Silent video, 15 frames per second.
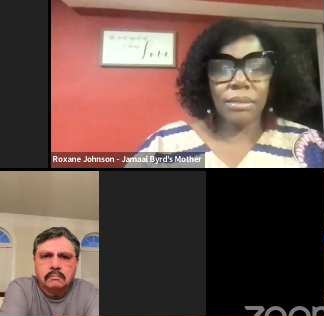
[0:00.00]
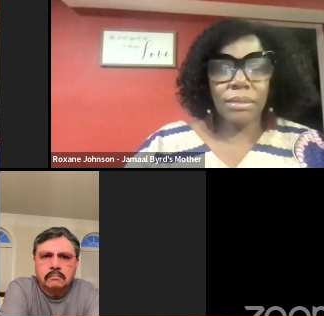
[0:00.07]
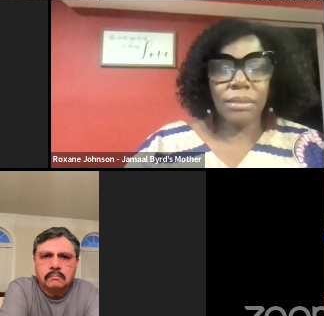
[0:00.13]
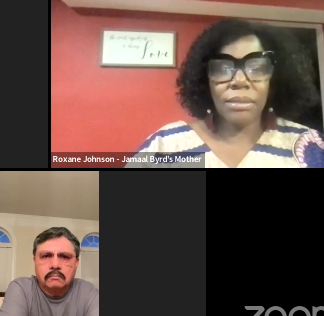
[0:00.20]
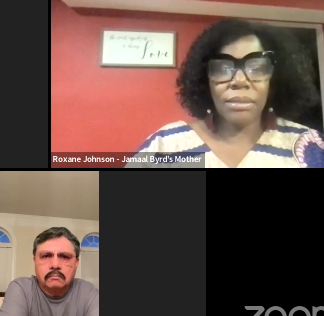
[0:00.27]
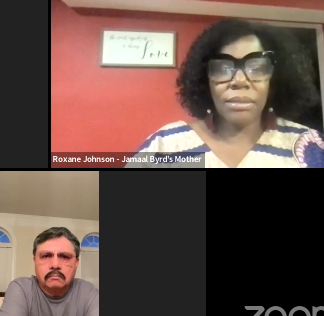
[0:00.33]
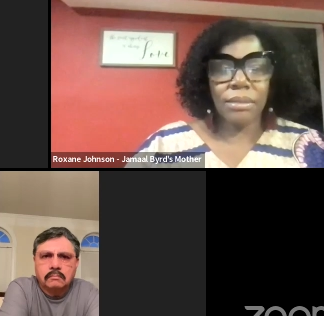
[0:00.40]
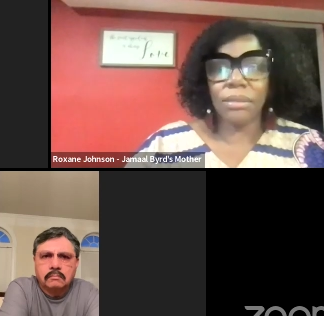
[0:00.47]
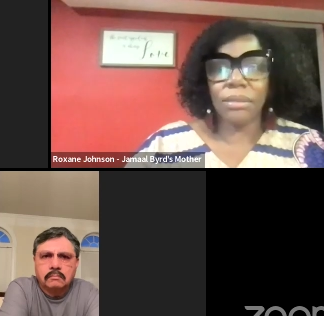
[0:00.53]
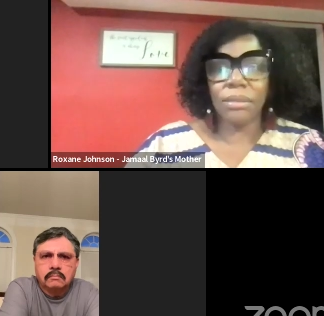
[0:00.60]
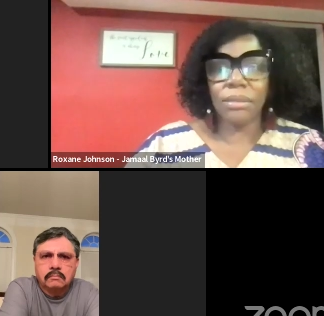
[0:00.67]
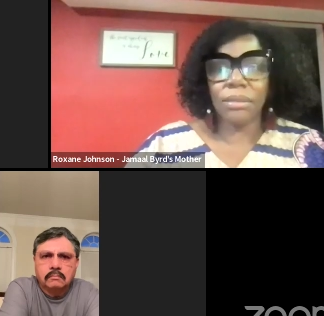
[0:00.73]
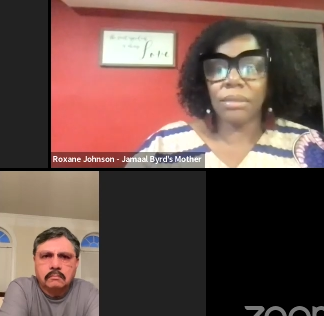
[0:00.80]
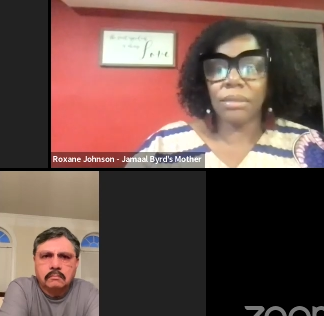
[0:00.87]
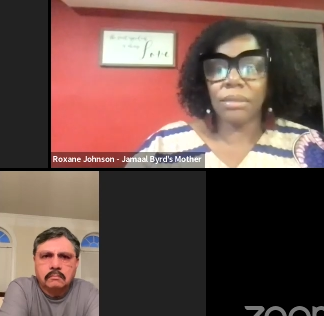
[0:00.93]

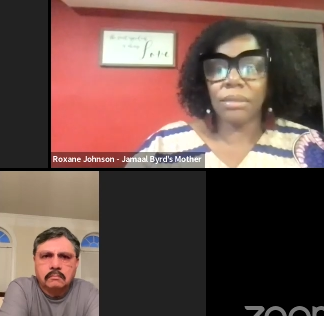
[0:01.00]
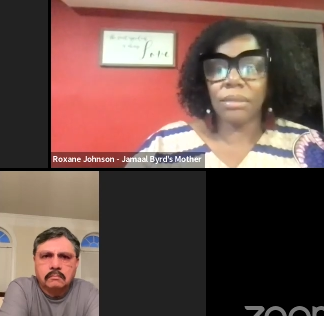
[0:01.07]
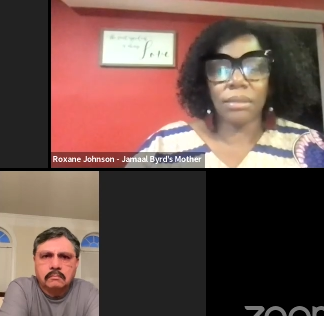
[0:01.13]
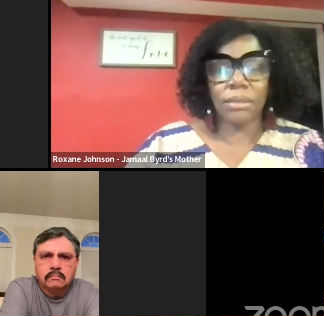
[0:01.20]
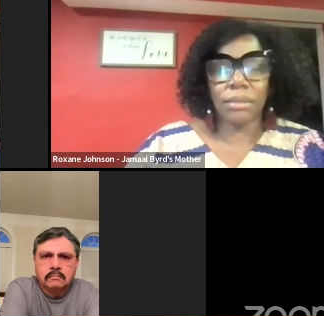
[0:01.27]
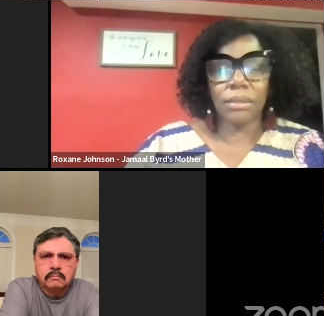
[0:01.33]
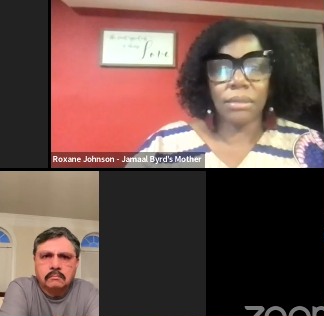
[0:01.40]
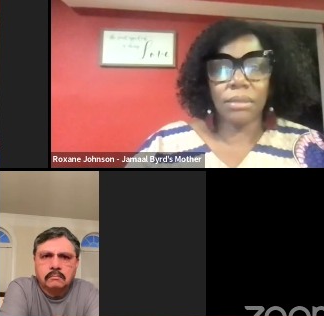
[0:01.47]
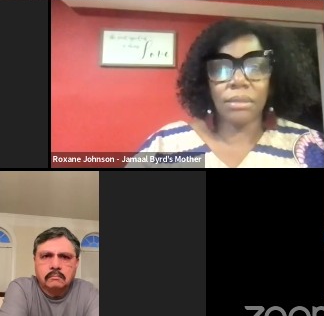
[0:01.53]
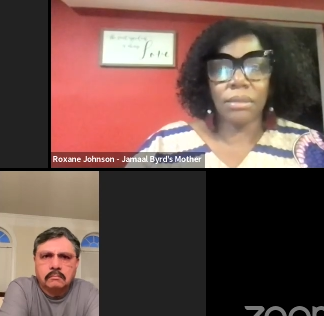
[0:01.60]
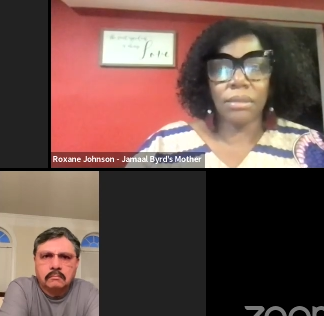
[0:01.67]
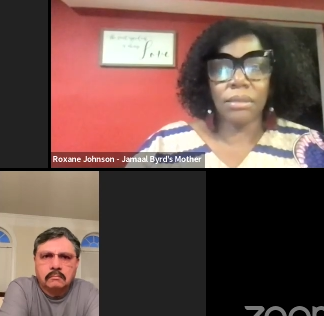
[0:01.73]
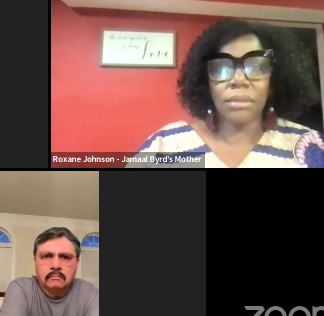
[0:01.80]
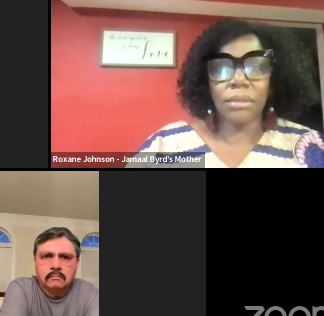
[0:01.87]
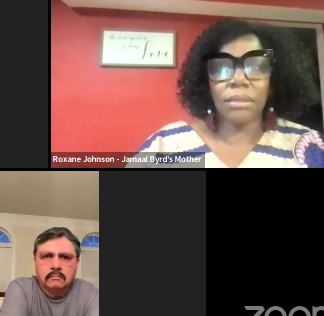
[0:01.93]

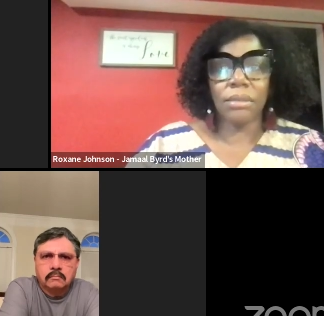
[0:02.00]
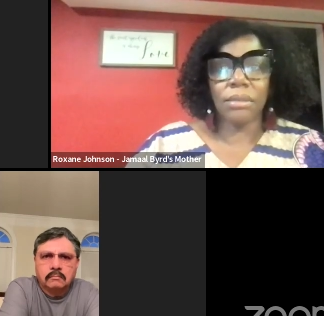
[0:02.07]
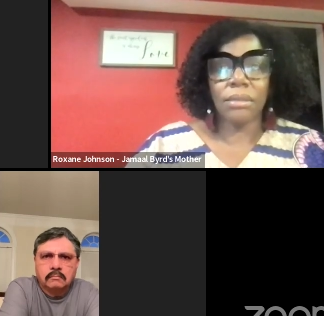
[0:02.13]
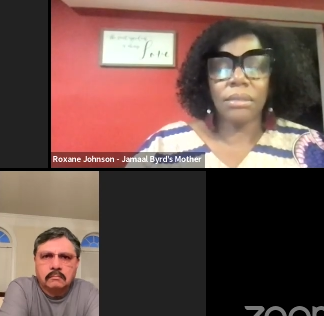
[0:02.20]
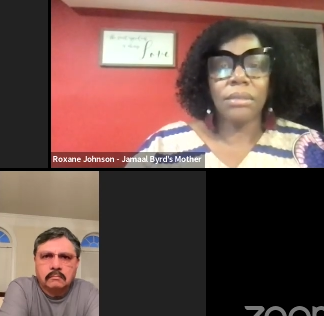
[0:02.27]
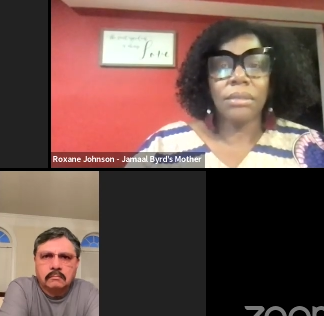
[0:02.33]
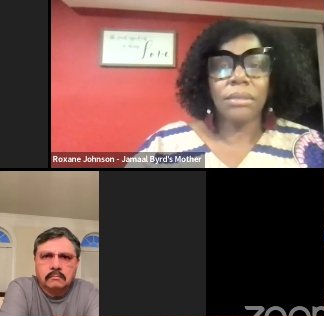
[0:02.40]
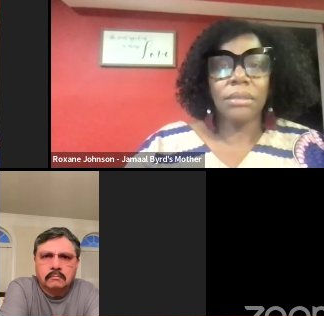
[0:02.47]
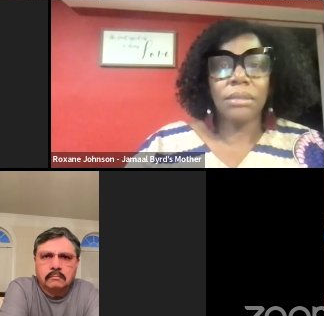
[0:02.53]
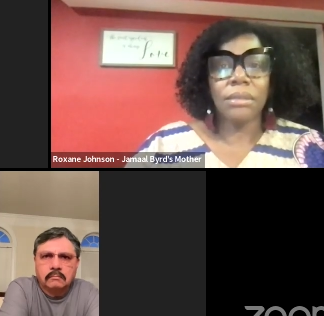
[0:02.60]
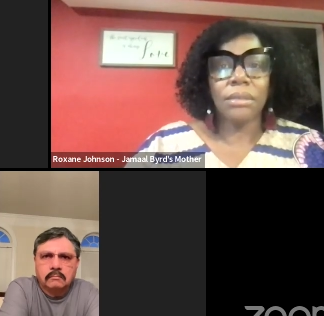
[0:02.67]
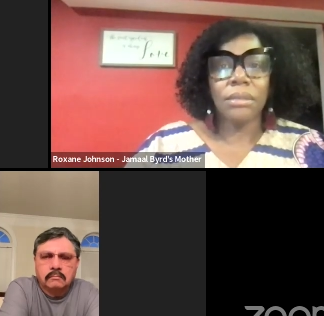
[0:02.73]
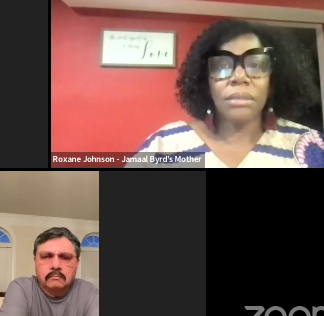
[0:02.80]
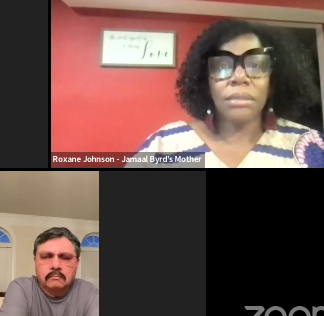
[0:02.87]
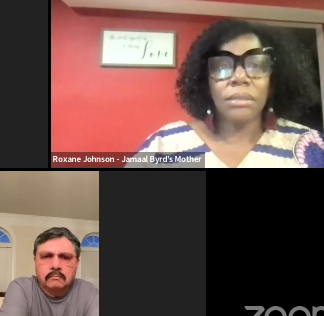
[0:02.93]

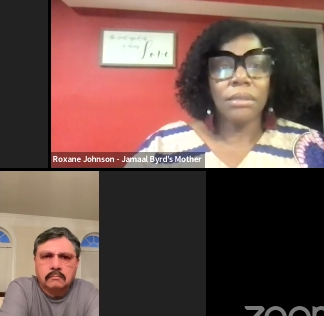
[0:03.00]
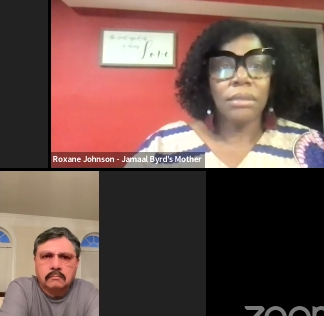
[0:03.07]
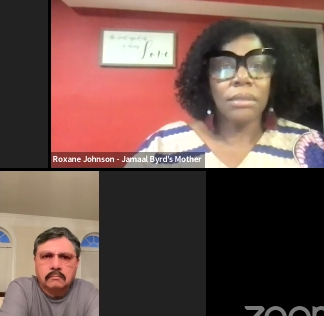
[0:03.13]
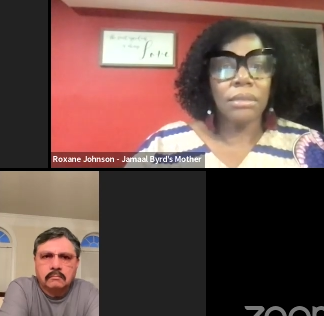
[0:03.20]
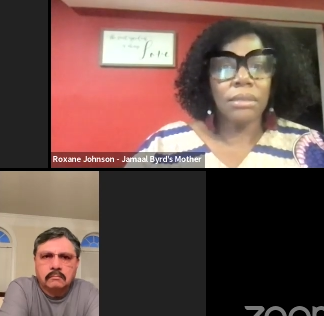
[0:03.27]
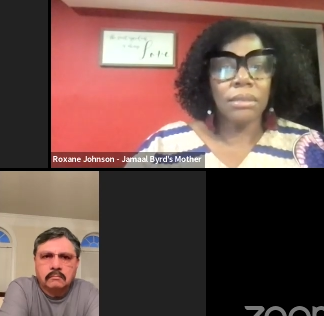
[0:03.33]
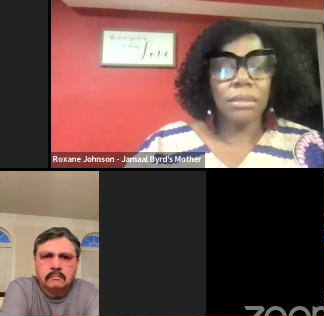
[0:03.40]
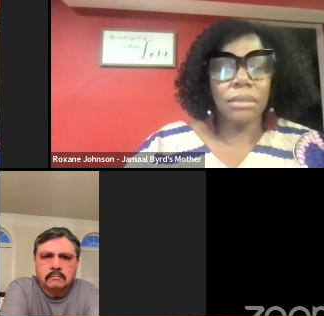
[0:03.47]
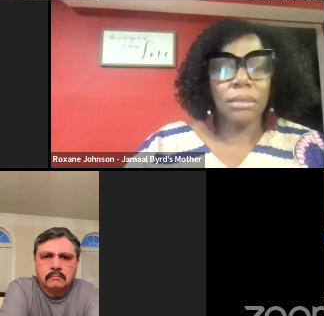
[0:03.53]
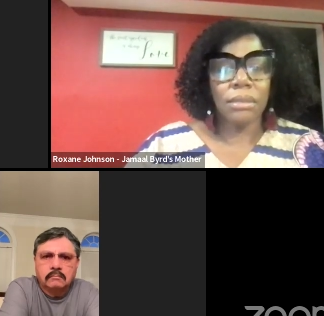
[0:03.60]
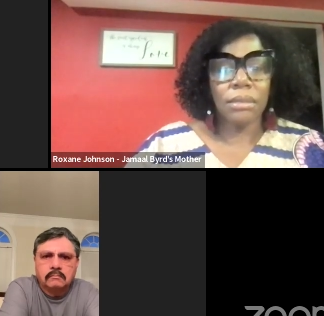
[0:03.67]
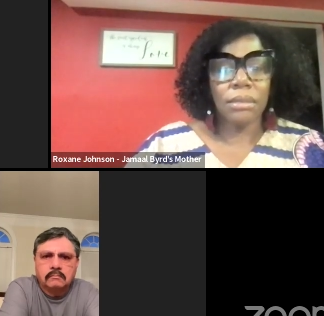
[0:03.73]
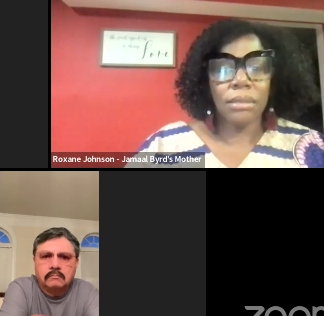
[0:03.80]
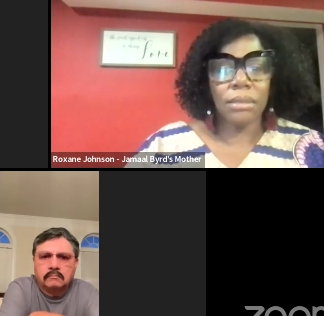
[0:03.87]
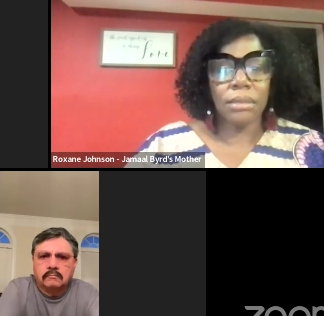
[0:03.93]

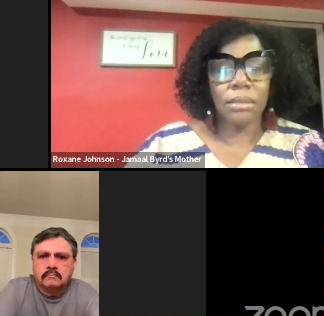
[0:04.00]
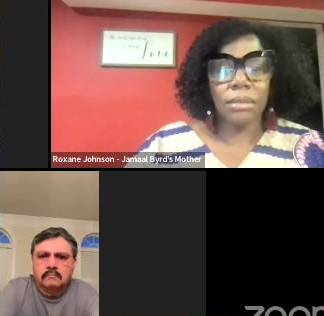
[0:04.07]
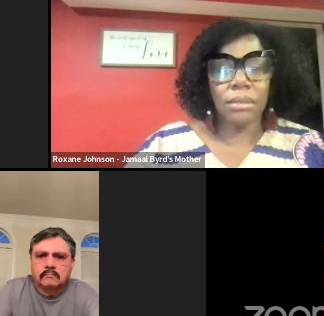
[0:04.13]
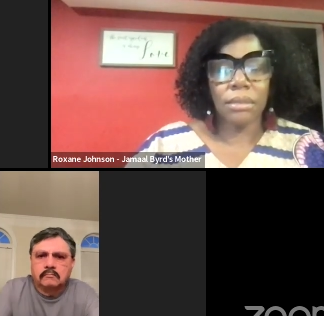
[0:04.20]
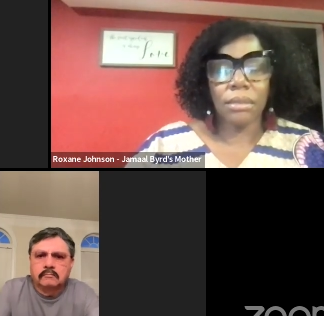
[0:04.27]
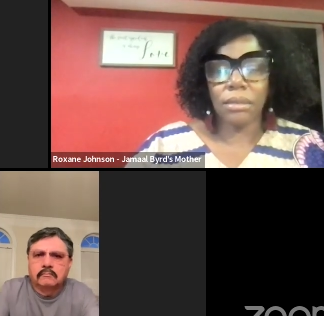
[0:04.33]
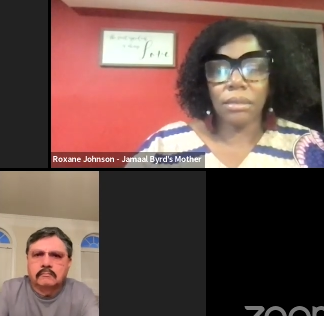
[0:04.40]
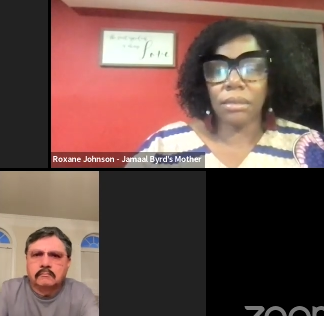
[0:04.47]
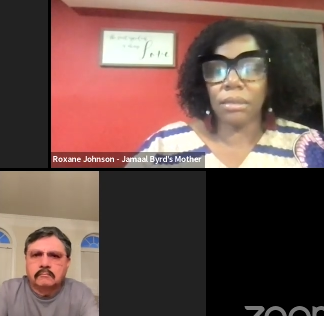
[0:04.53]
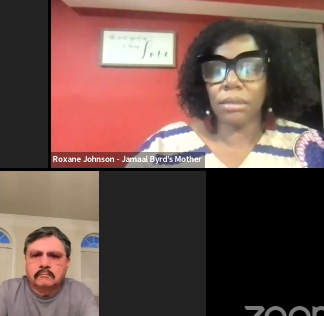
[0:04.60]
No one is speaking in this clip.